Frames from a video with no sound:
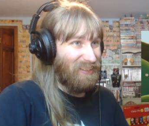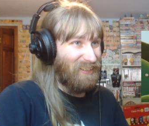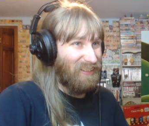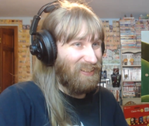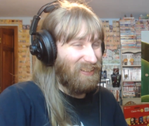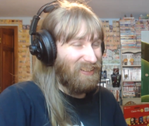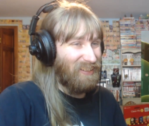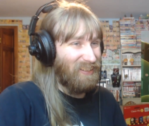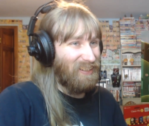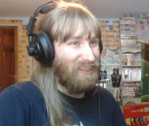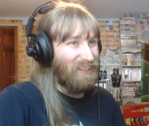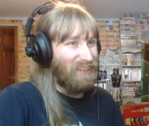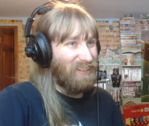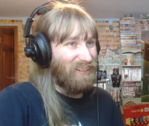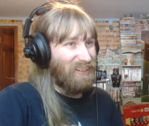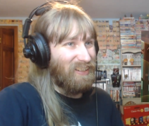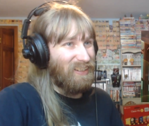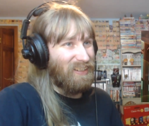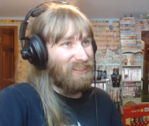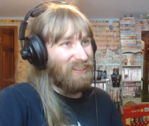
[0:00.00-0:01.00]

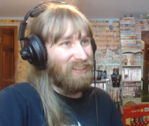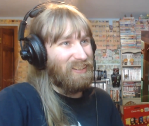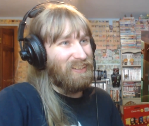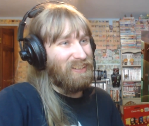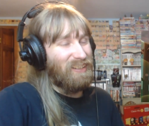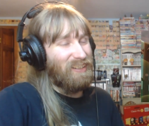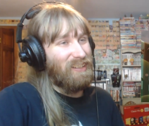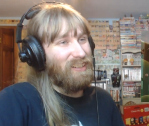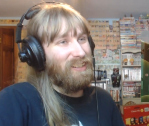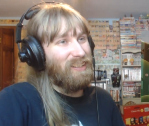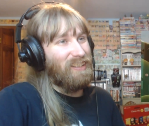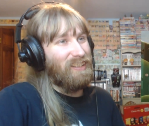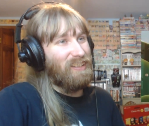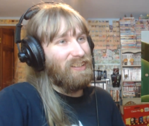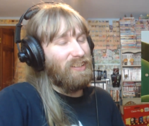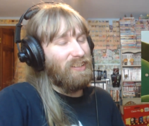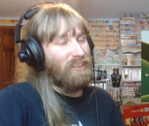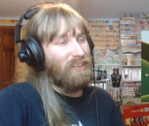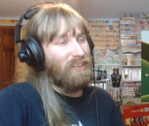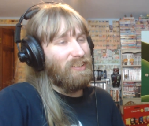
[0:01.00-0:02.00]

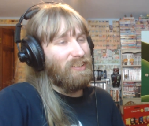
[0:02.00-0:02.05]
Nobody speaks.